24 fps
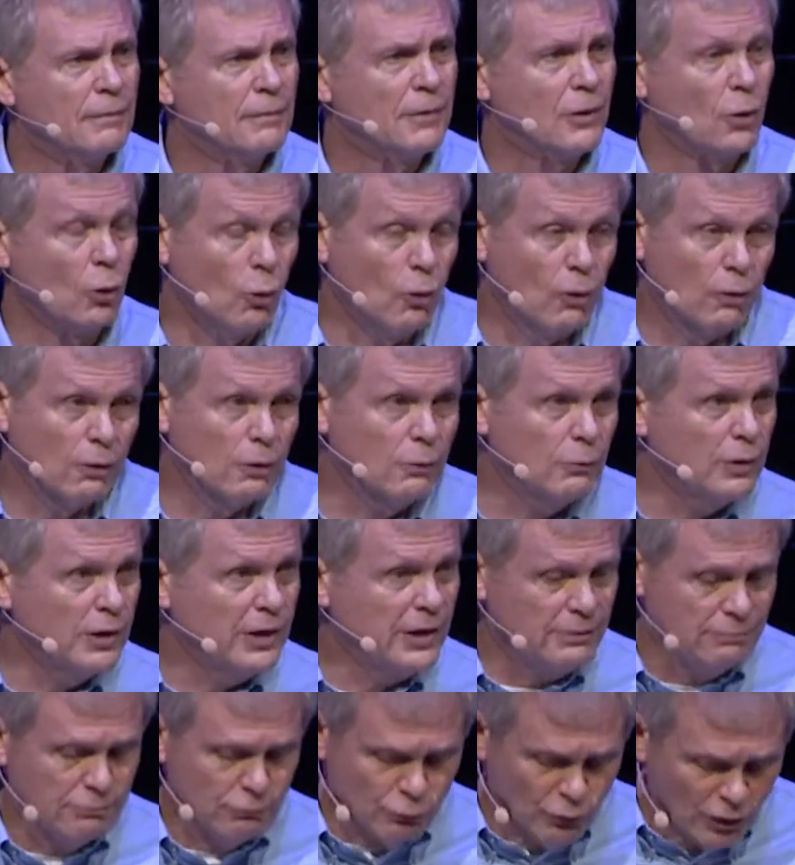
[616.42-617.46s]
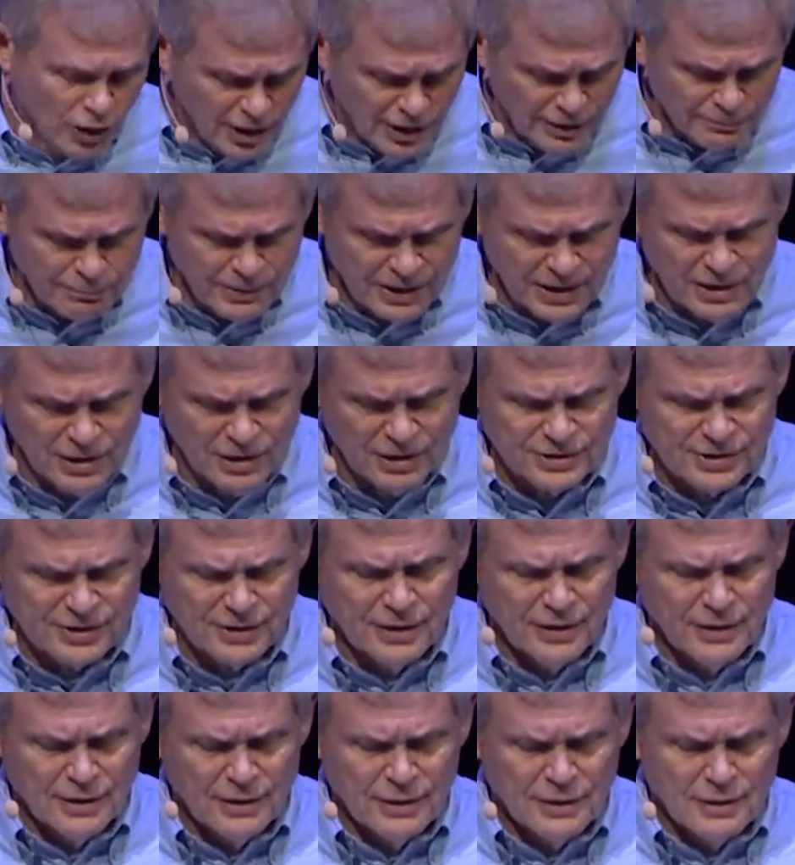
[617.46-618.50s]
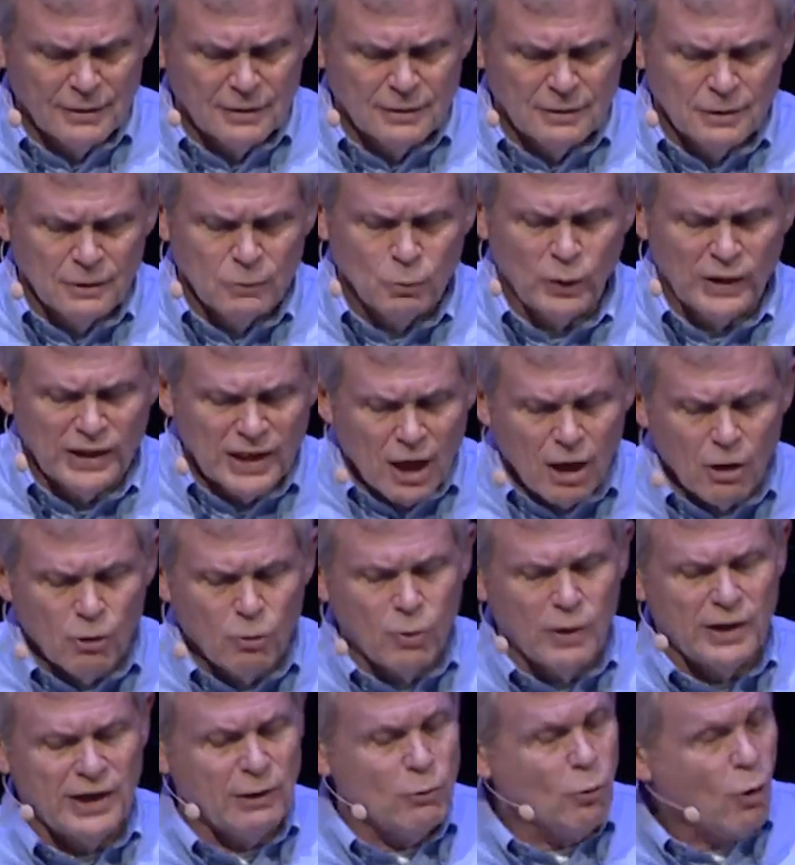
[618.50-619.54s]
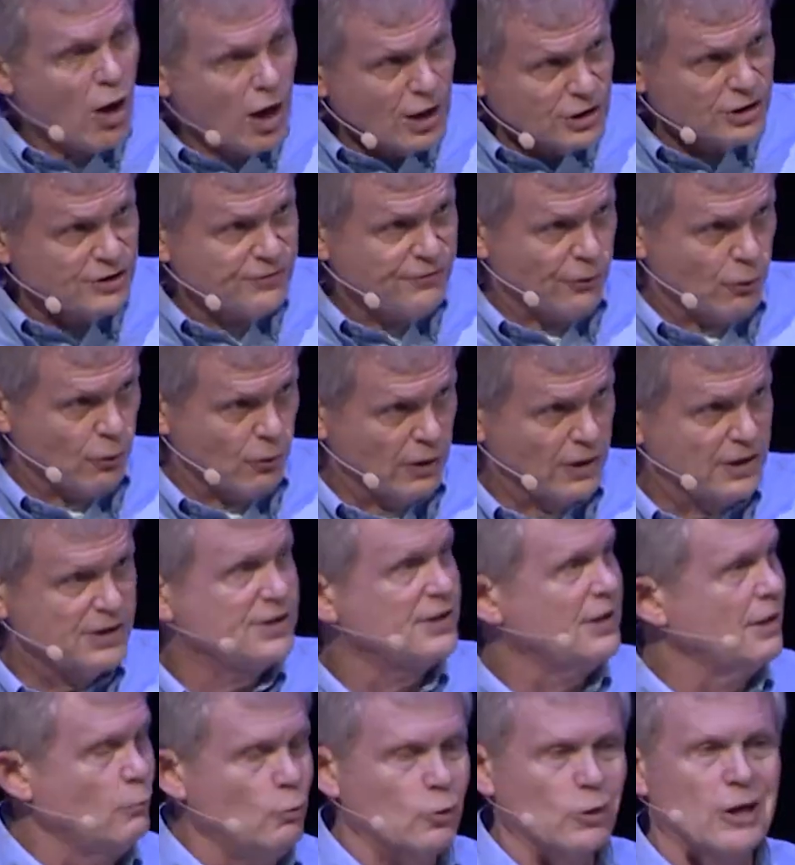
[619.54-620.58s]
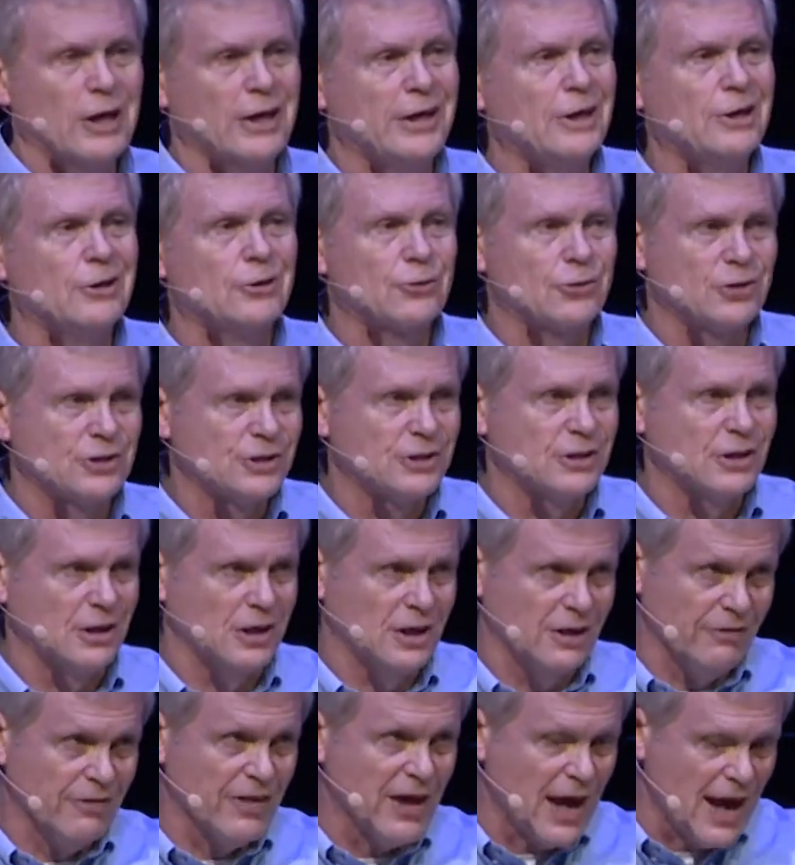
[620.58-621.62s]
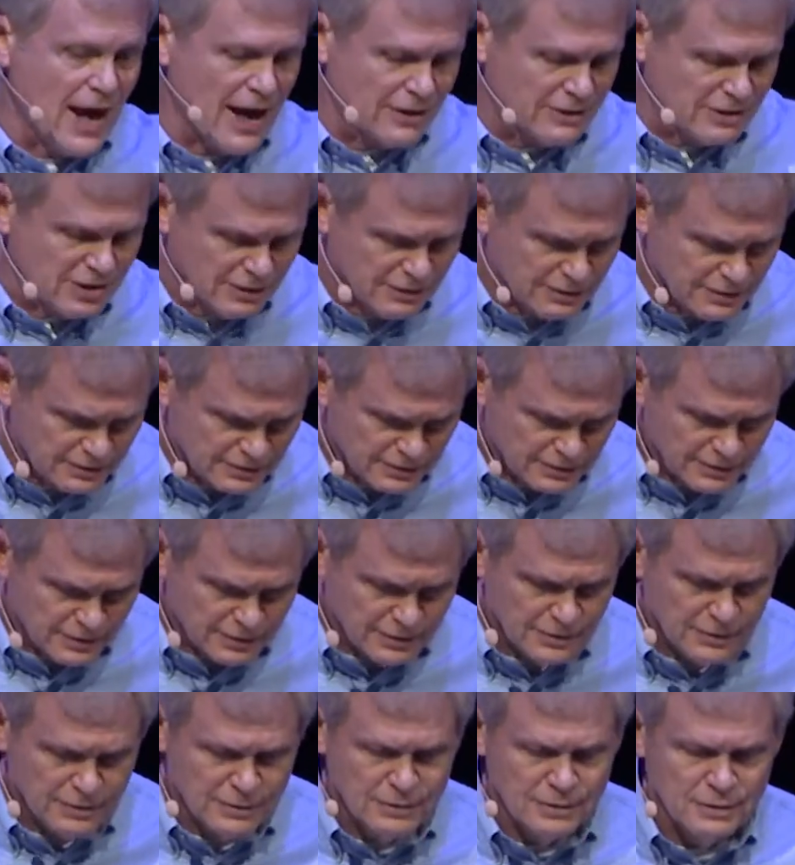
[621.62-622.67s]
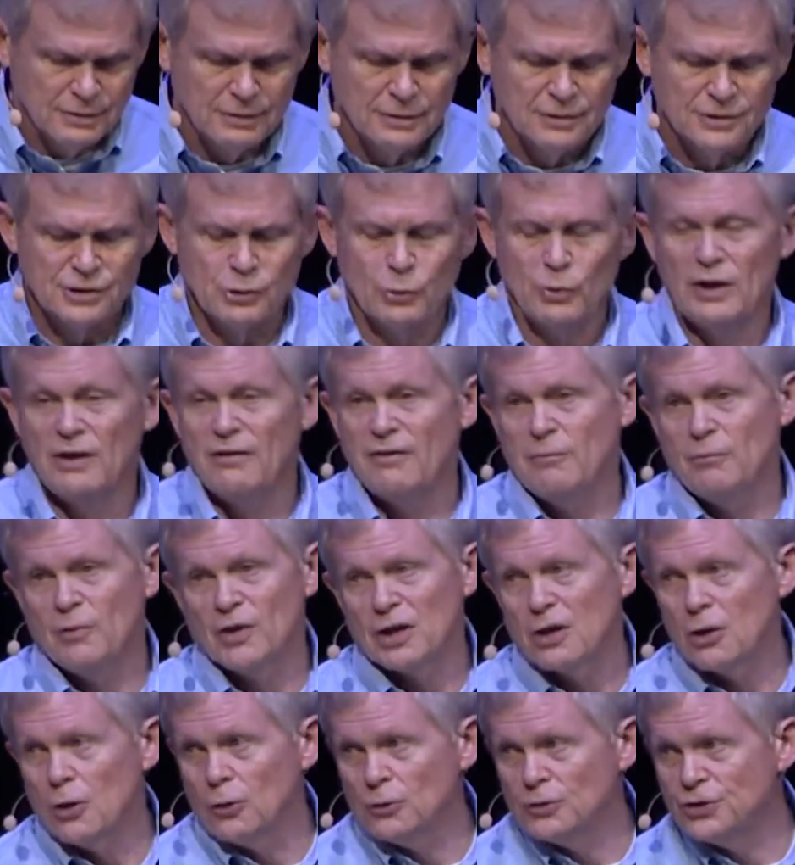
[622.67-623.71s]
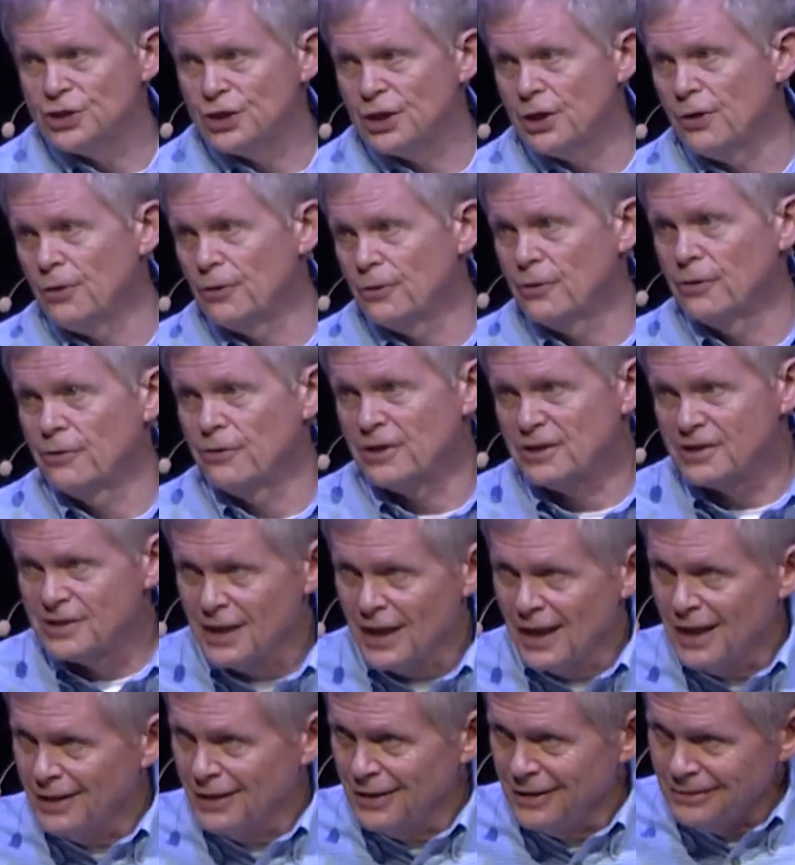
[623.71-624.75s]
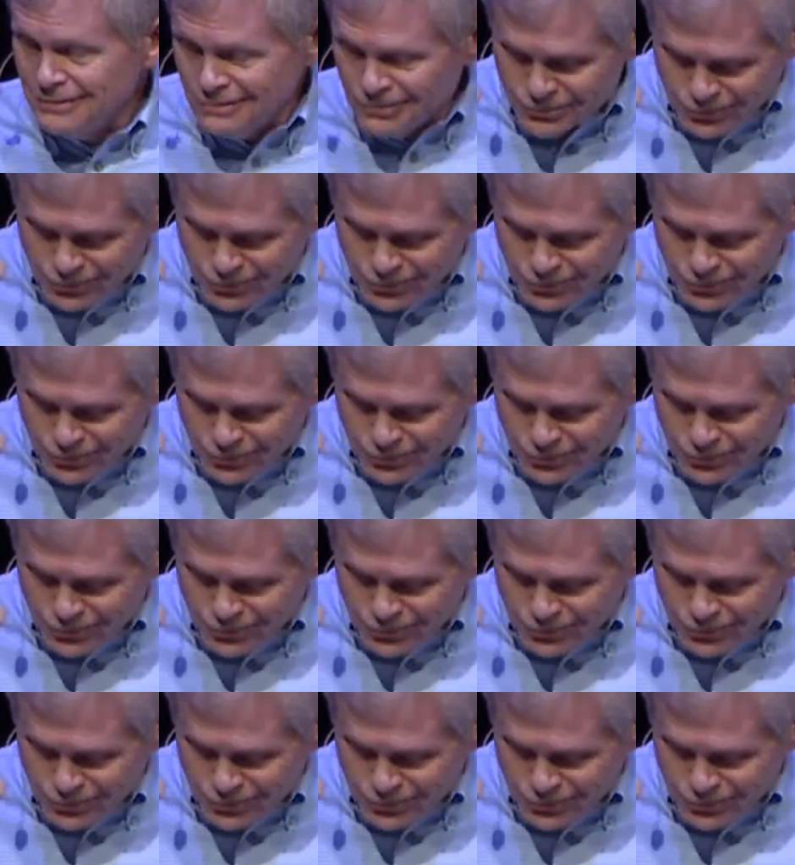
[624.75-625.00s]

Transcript: Or we run because we know what he wants for us, and we're not interested in that. So we give him the cold shoulder, the silent